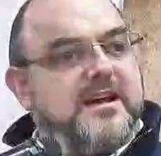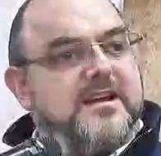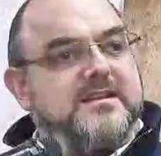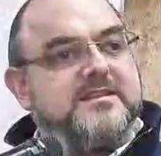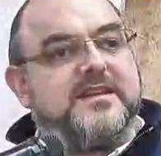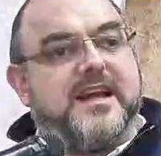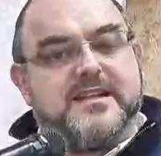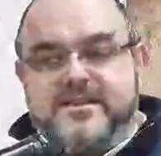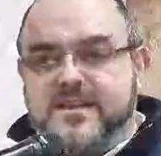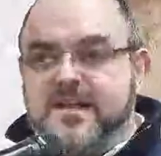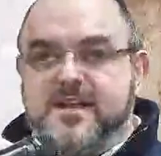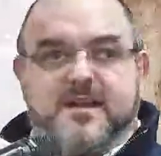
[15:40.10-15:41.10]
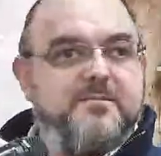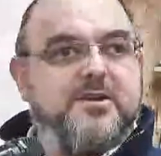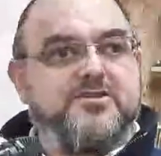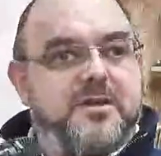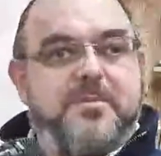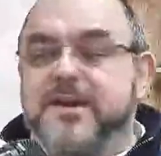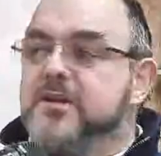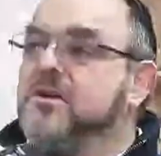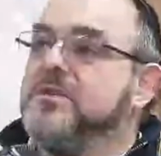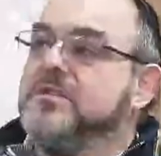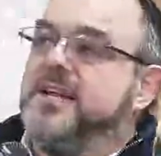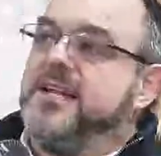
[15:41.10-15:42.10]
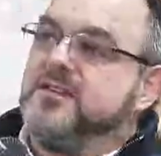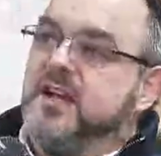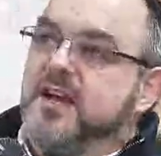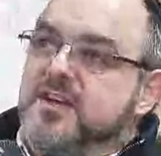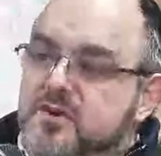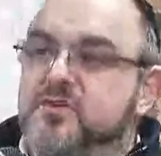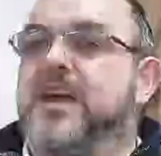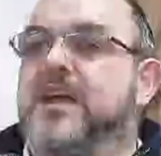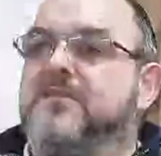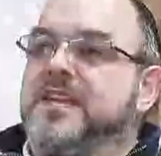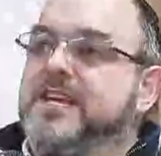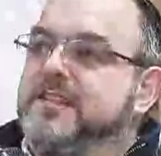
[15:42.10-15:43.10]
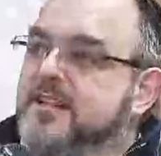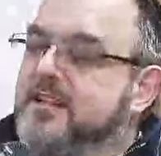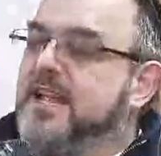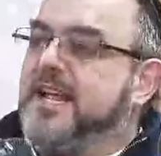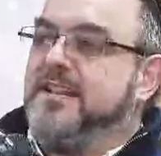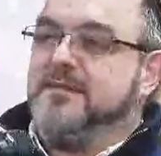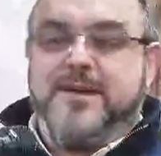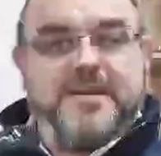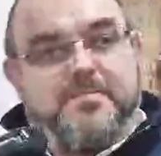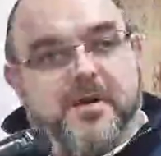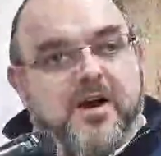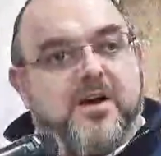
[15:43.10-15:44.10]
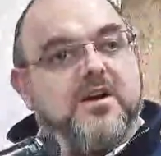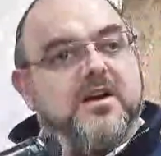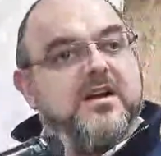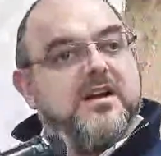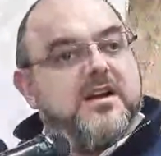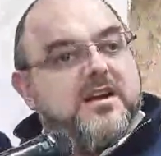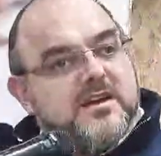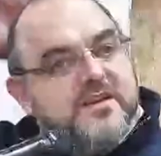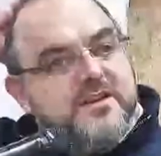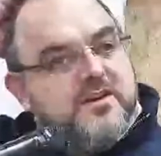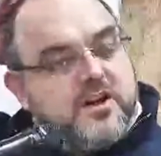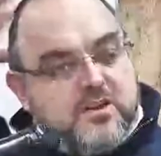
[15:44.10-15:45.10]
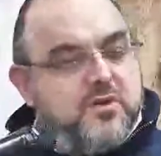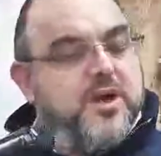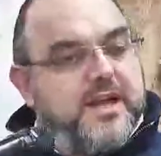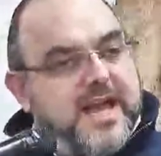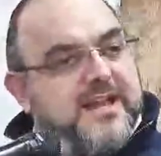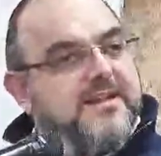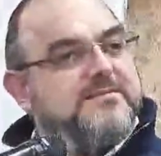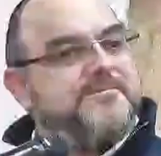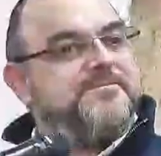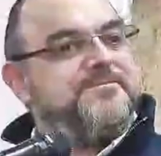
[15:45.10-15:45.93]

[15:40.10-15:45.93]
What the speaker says: And he said, Moshe Rabbeinu, he said, you saved the Yidden in the Midbar, you got to do it again.